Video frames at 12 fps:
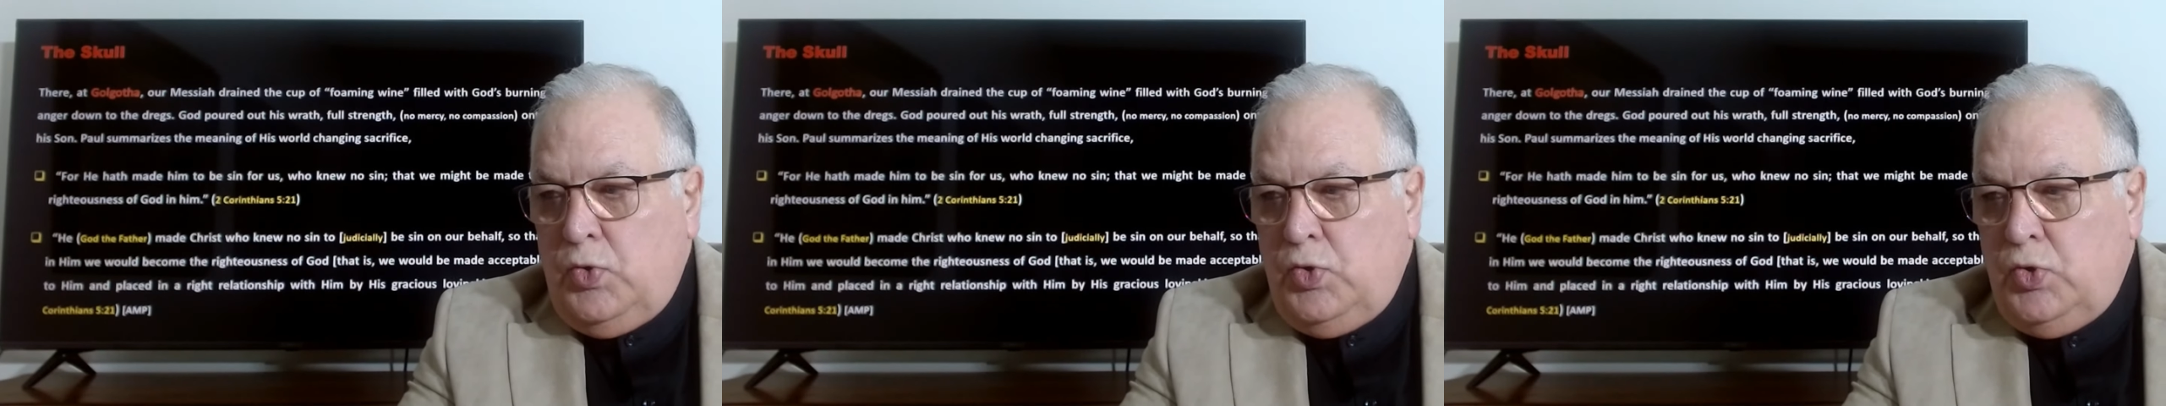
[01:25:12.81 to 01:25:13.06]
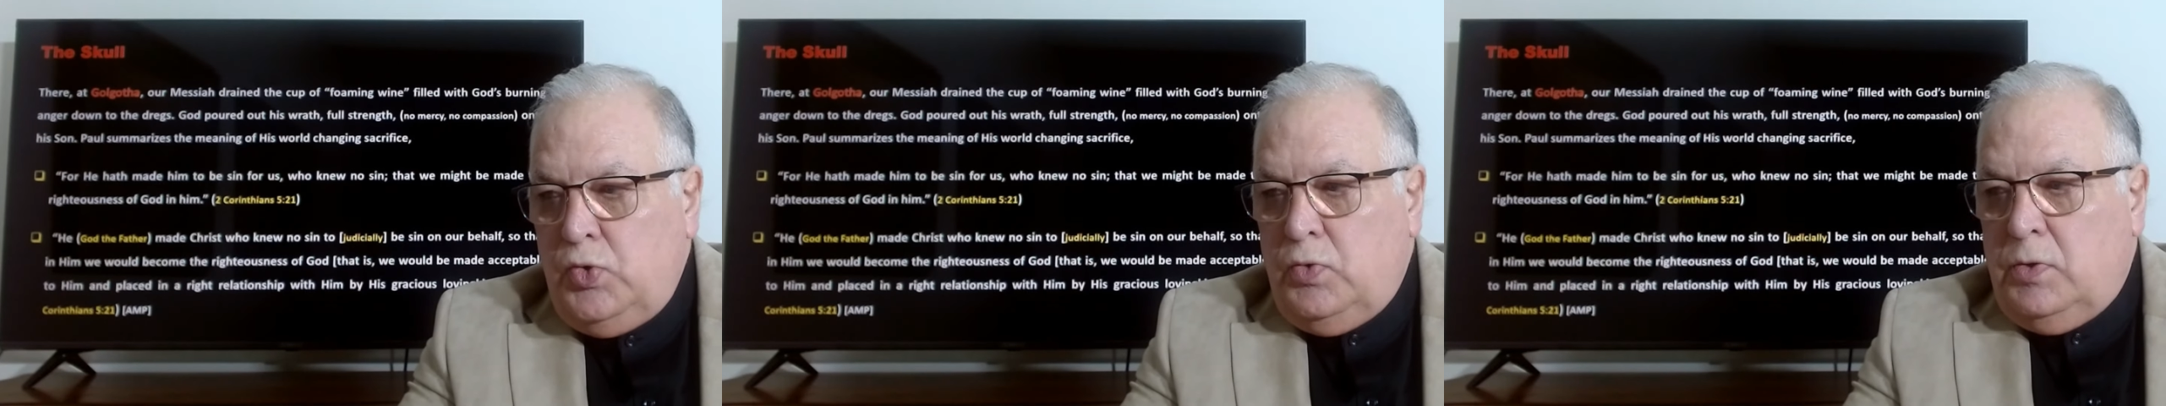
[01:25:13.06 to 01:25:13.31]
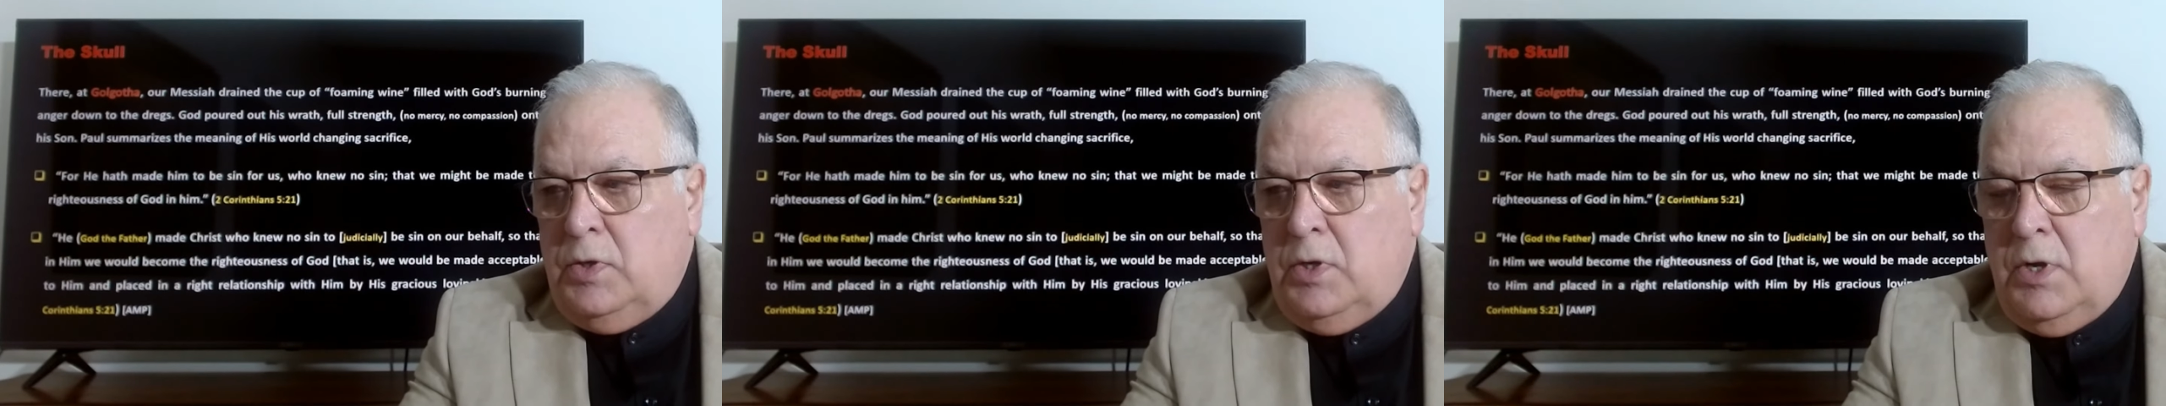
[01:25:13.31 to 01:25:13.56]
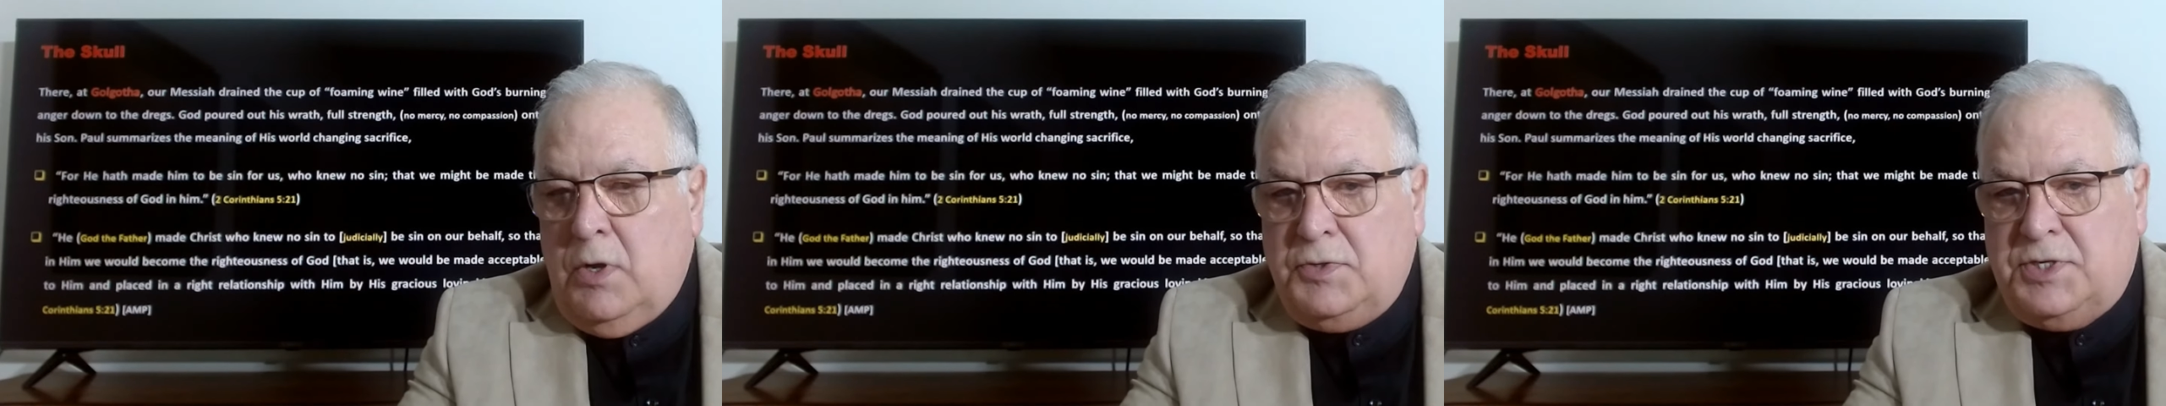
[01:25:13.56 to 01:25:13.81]
knew
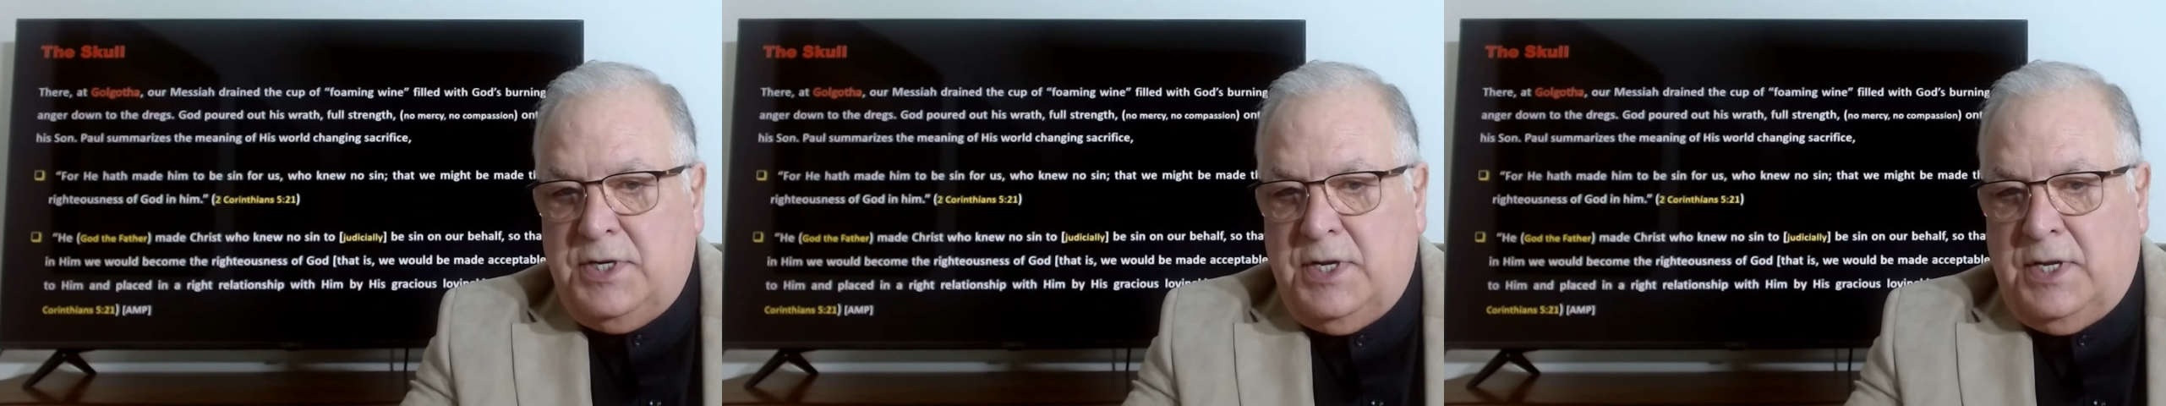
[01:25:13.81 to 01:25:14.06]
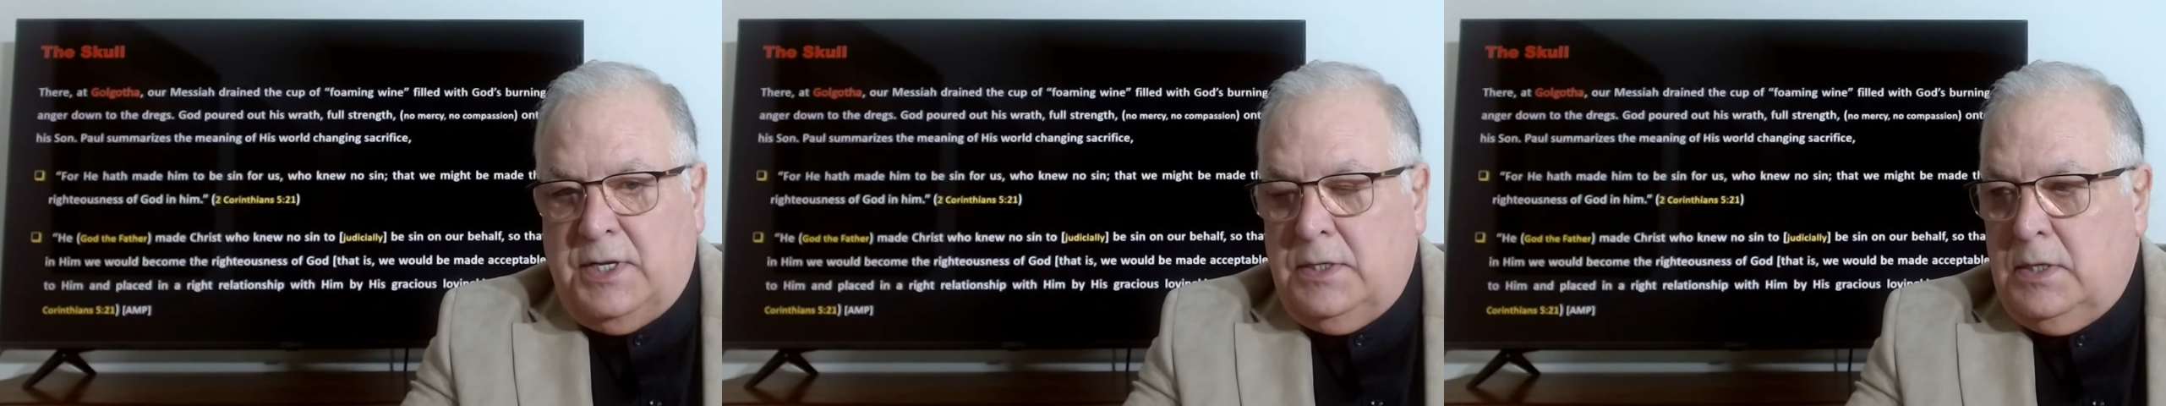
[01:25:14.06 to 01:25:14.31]
no sin,